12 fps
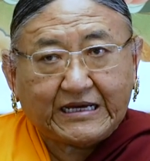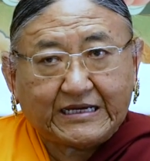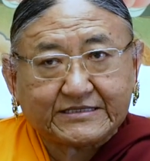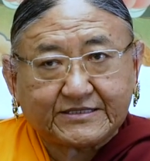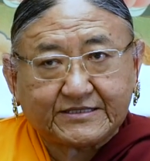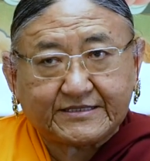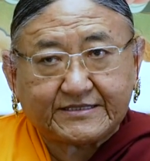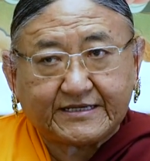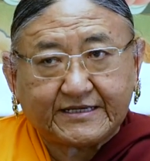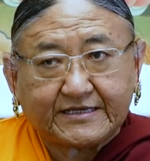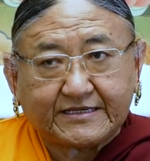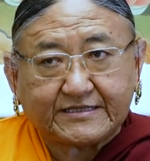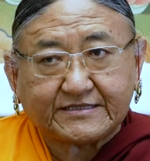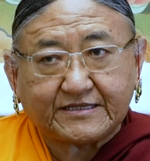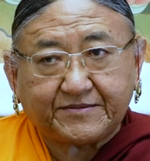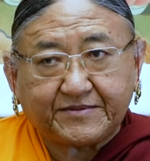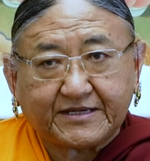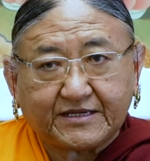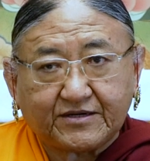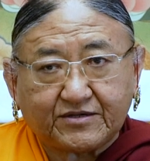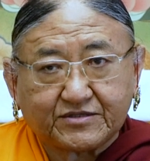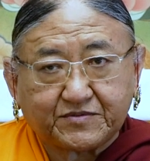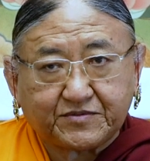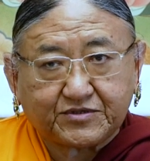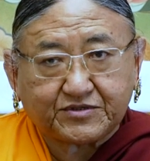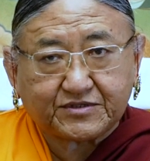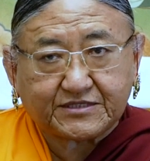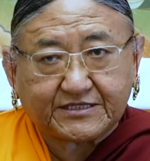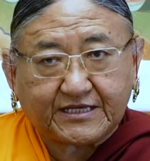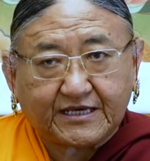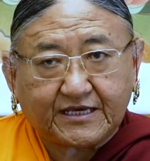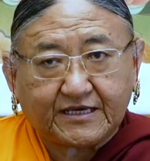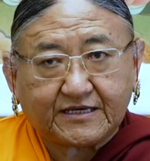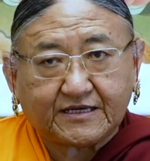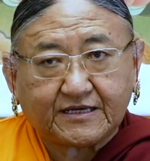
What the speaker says: As today is a very auspicious day,